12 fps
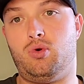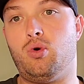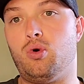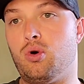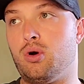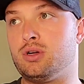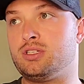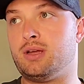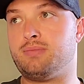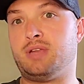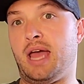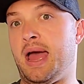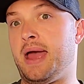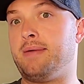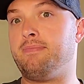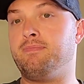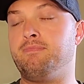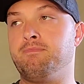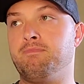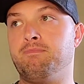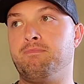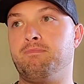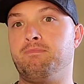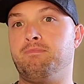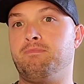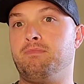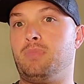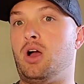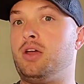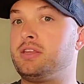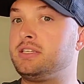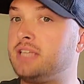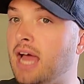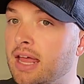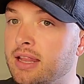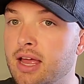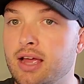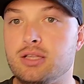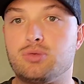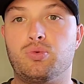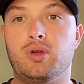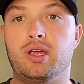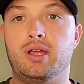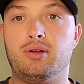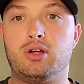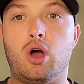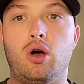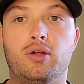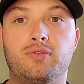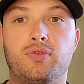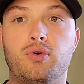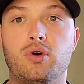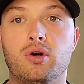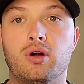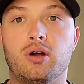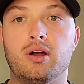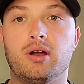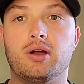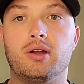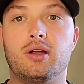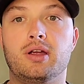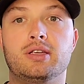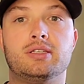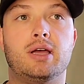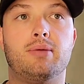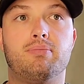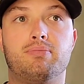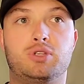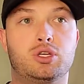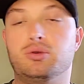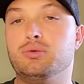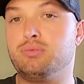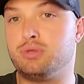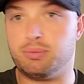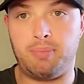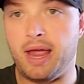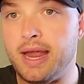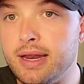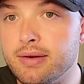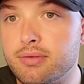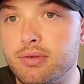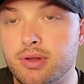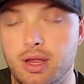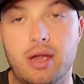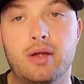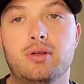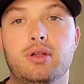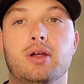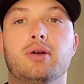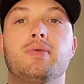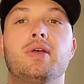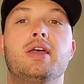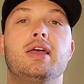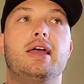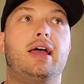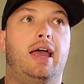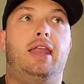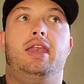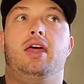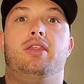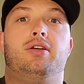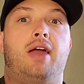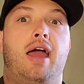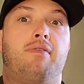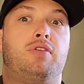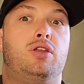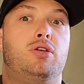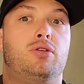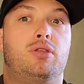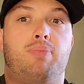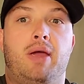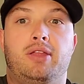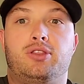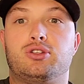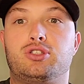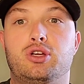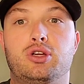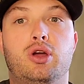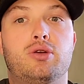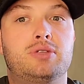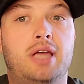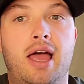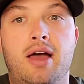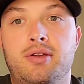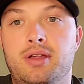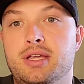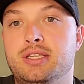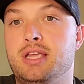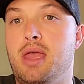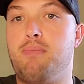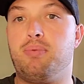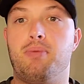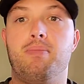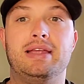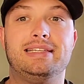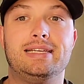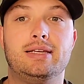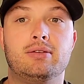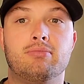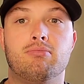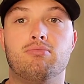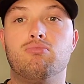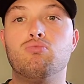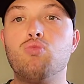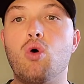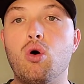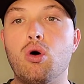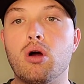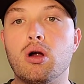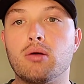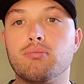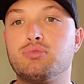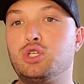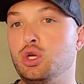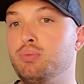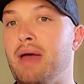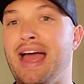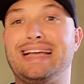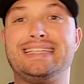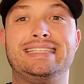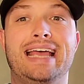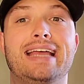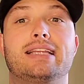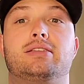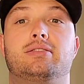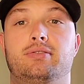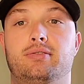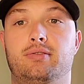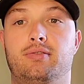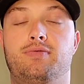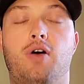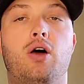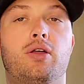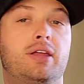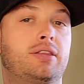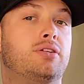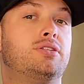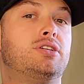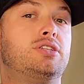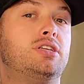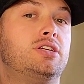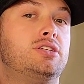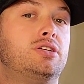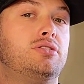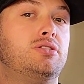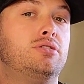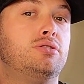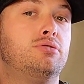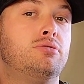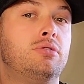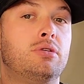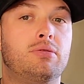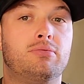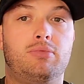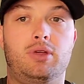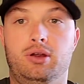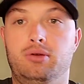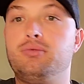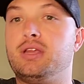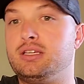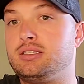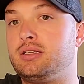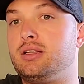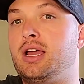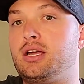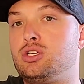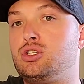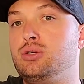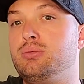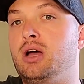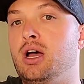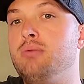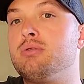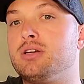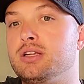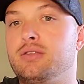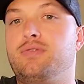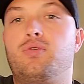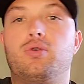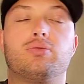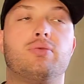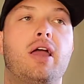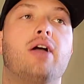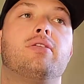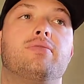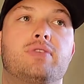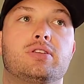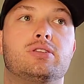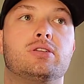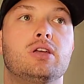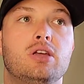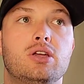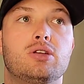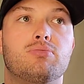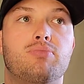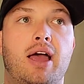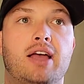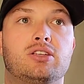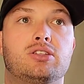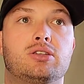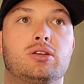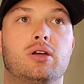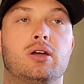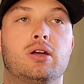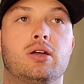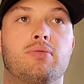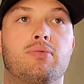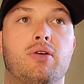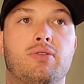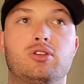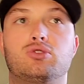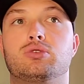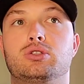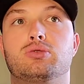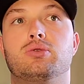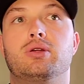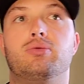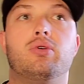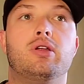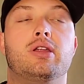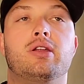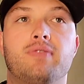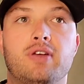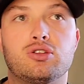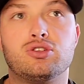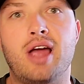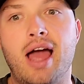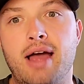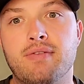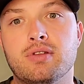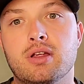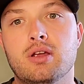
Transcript: or sometime on the sidelines when called for is up to debate. Now, another avenue the Panthers could go down is implementing more 2-back sets following their decision to, they select Chuba Hubbard in the 4th round of this of the 2021 NFL Draft.